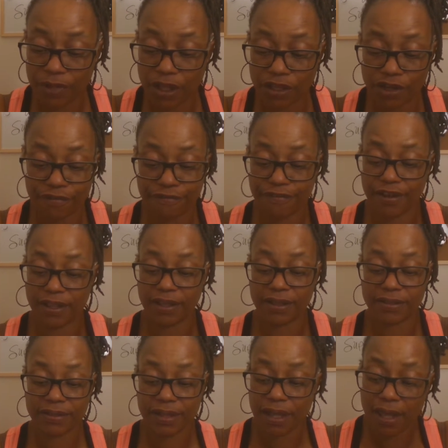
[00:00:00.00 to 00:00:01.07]
your
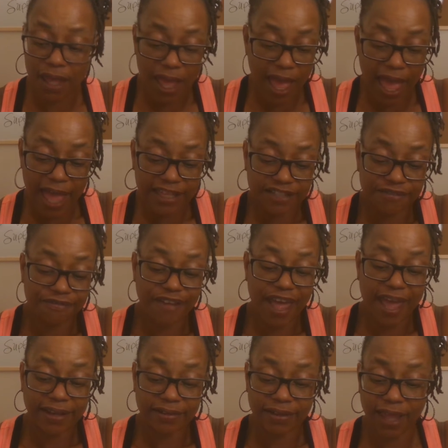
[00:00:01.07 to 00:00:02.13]
feelings, as a
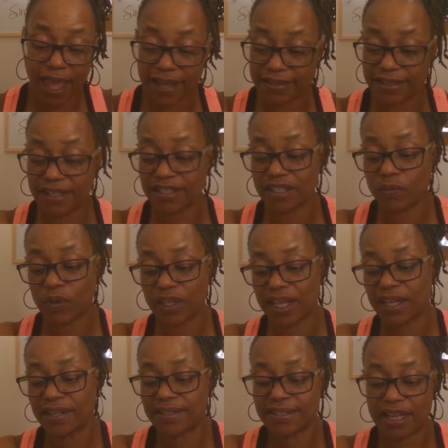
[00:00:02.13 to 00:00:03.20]
fact, existing
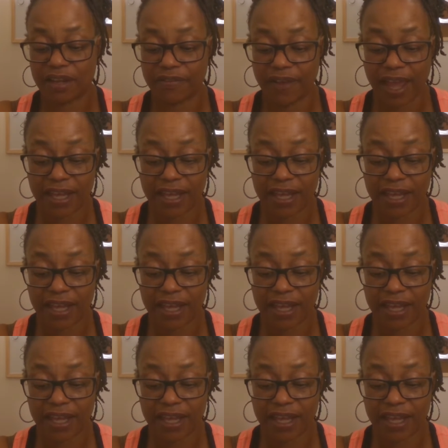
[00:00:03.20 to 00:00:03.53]
within itself,